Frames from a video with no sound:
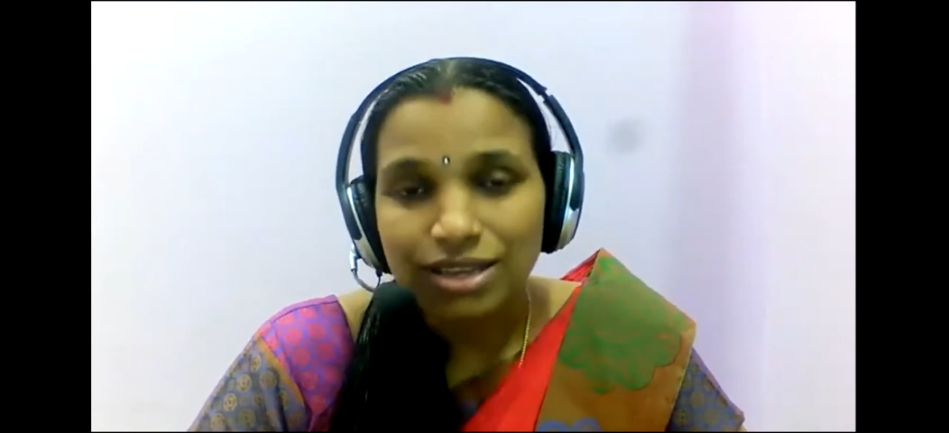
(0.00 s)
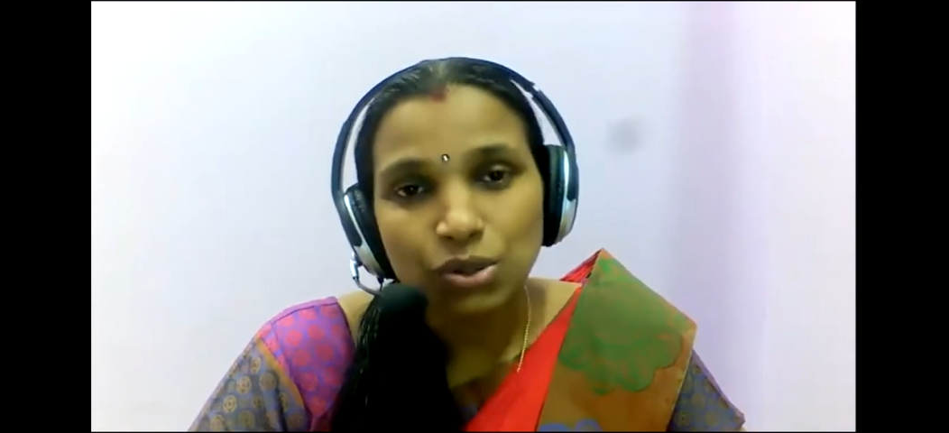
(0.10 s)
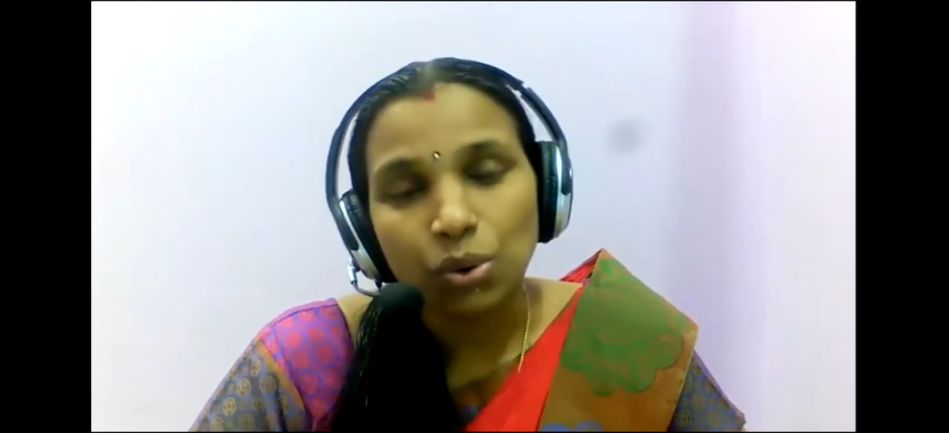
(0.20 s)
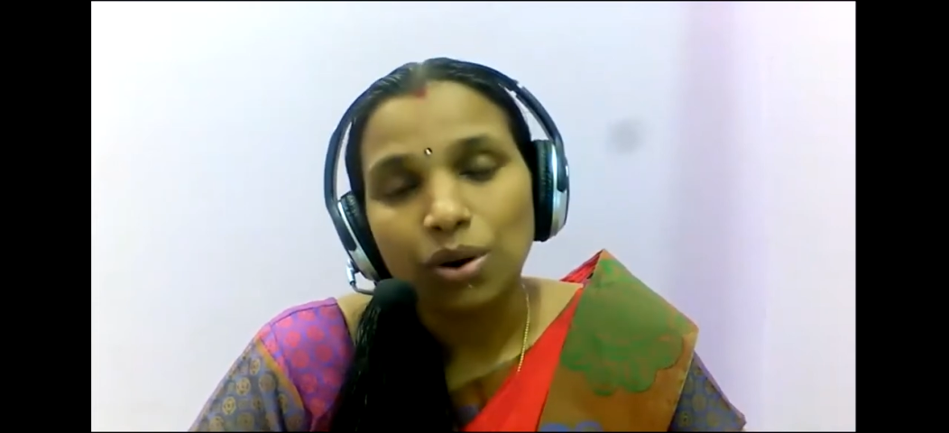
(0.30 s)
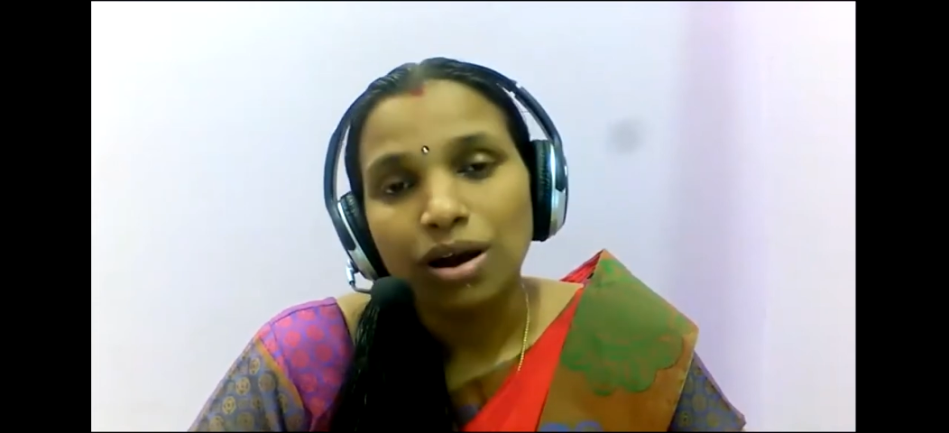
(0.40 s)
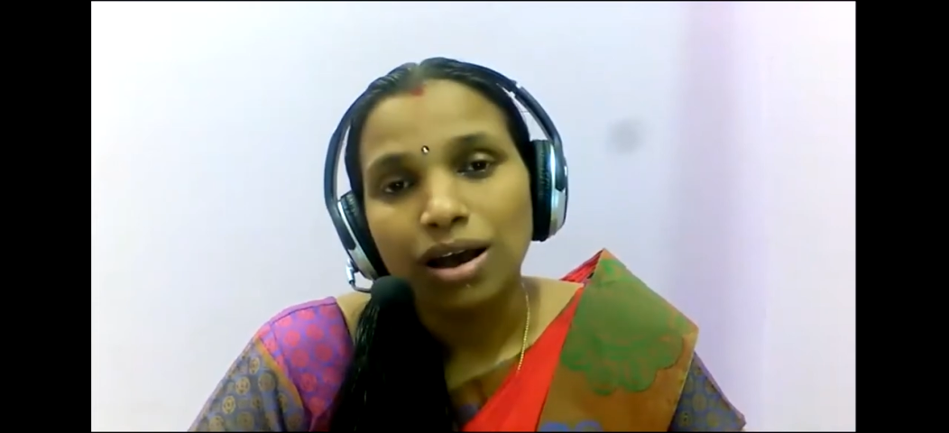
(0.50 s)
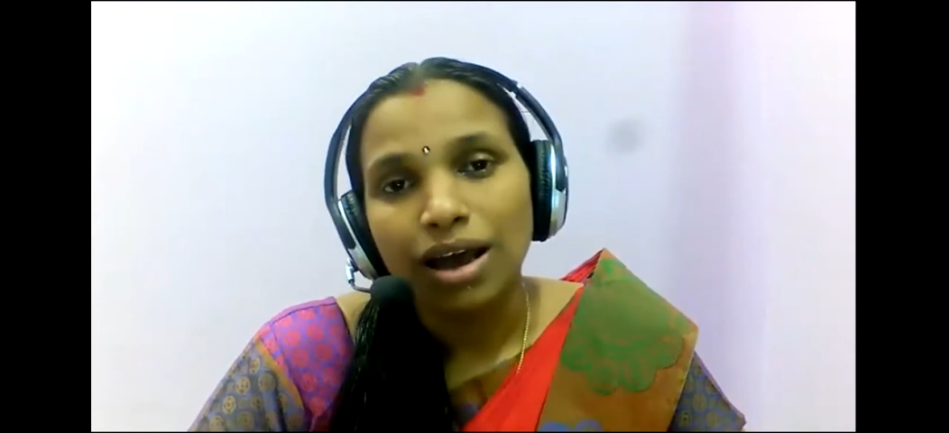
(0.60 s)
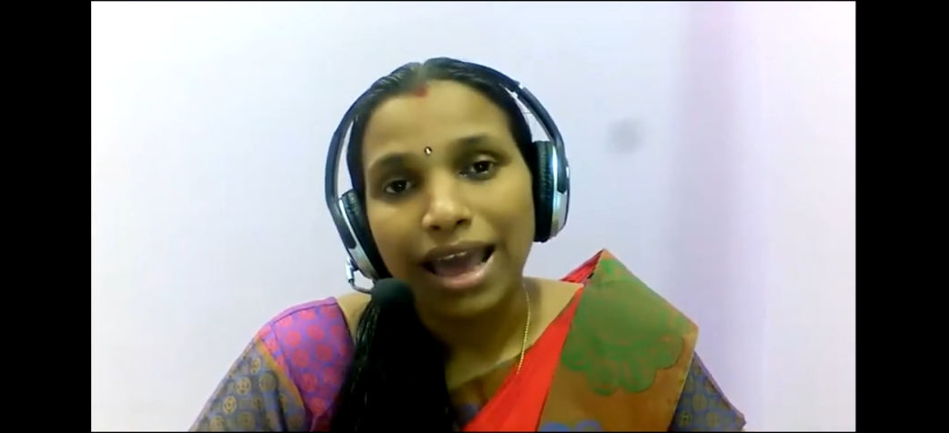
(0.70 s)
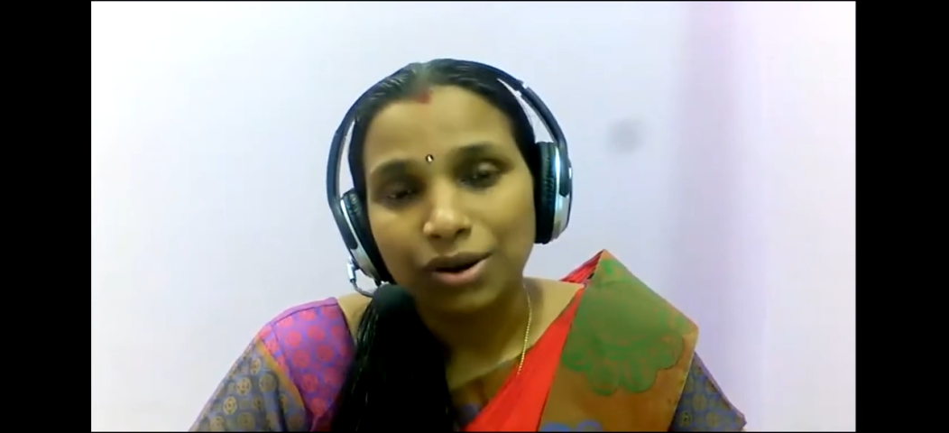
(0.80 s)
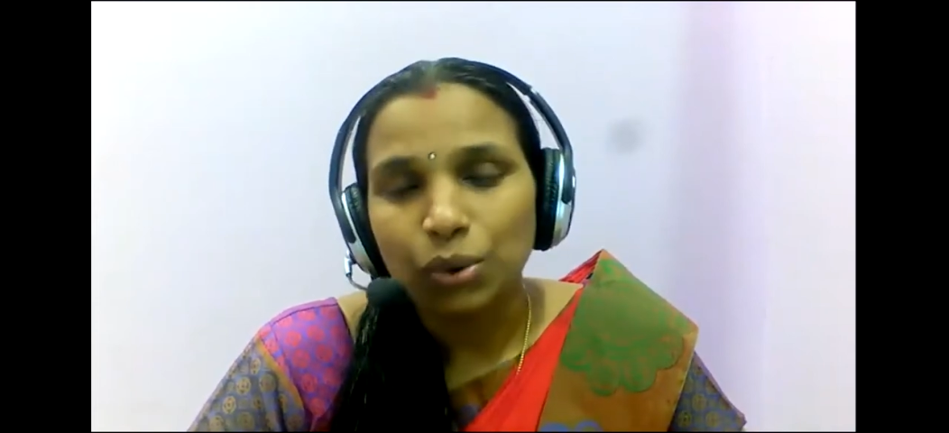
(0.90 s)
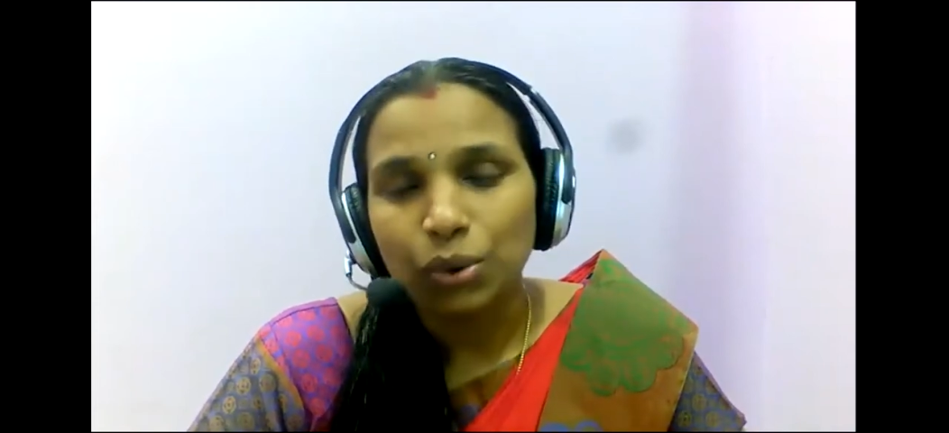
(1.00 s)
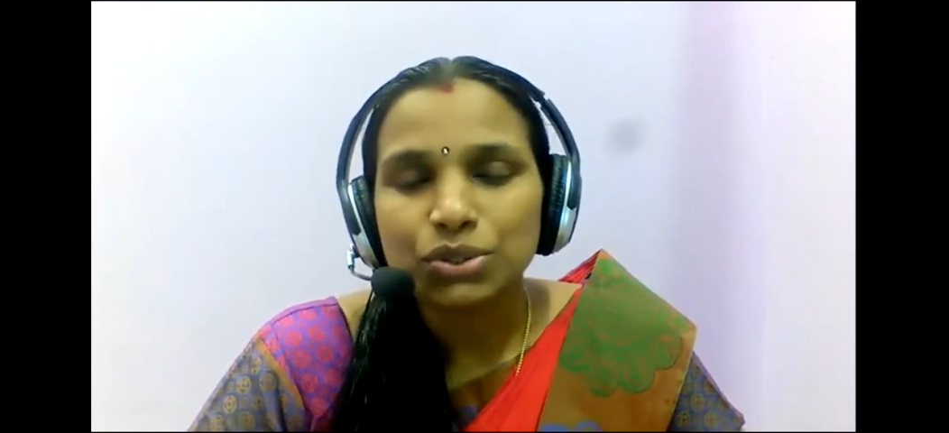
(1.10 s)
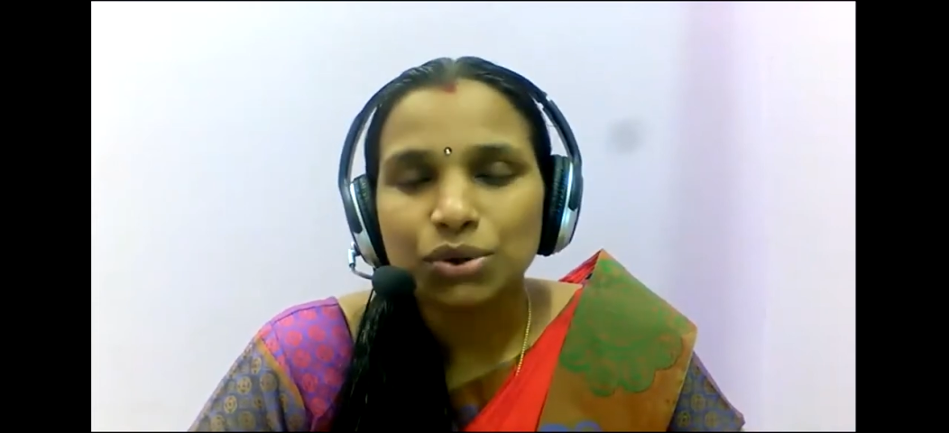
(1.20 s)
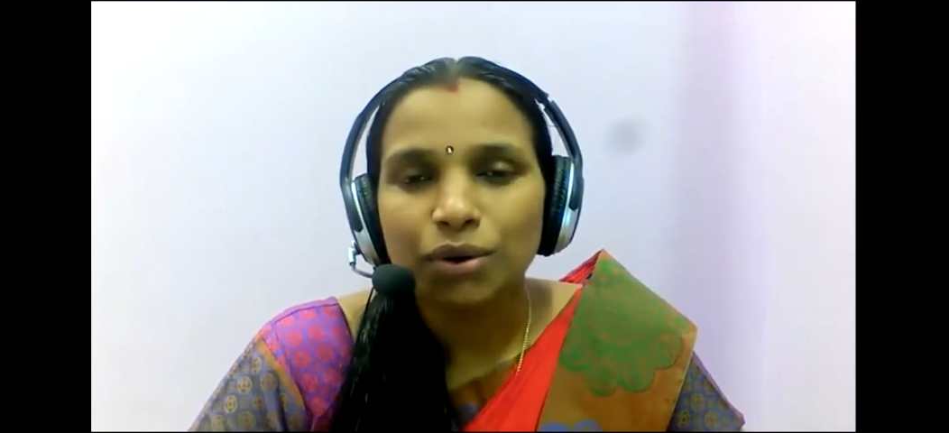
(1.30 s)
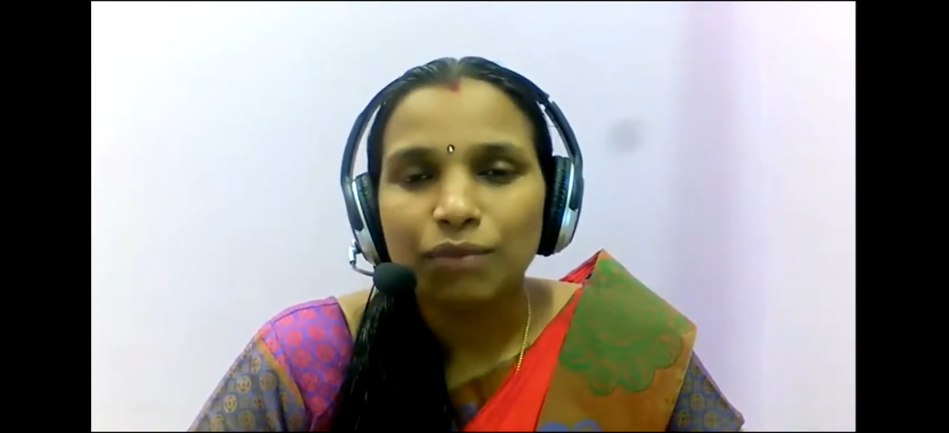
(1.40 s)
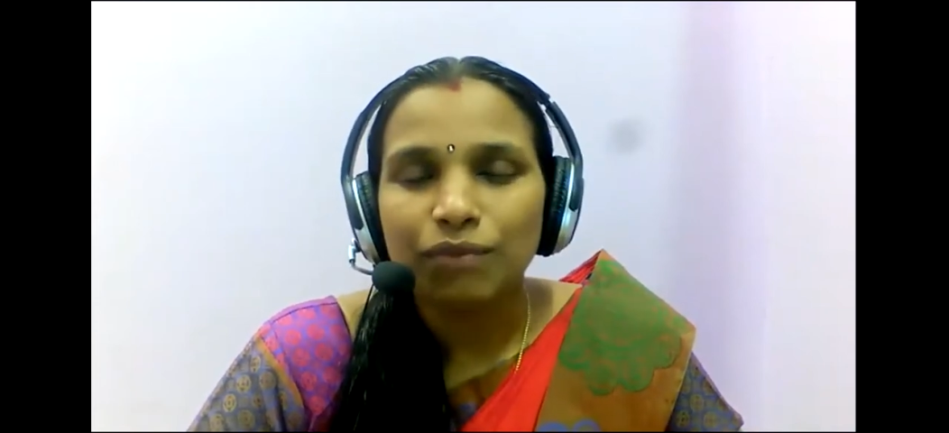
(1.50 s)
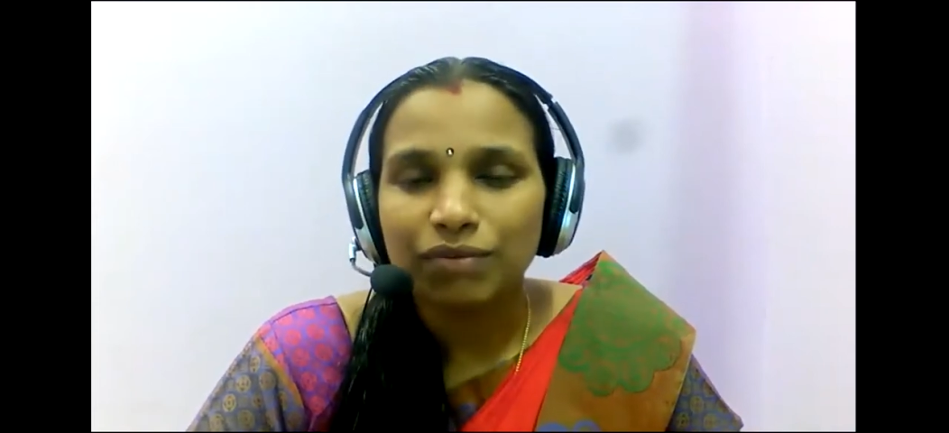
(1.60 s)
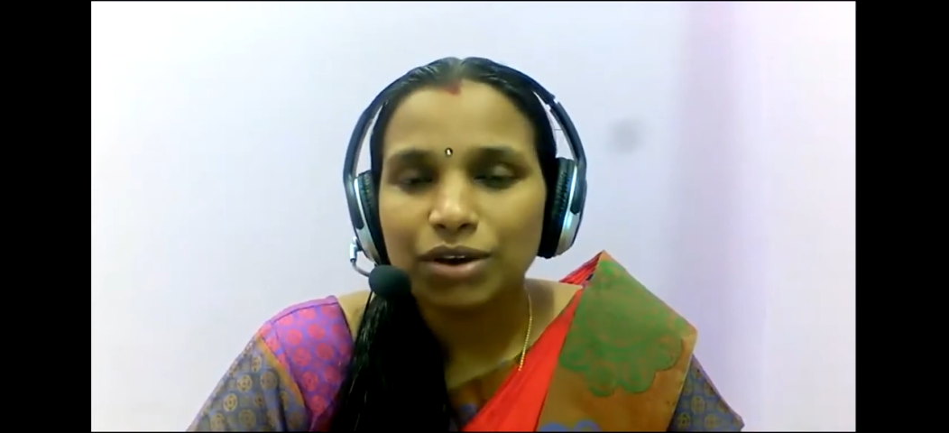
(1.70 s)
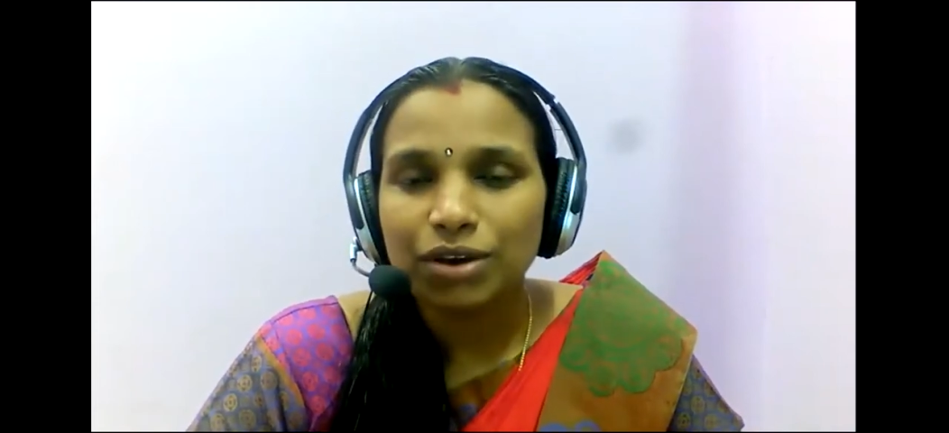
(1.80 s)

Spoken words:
So, and also when we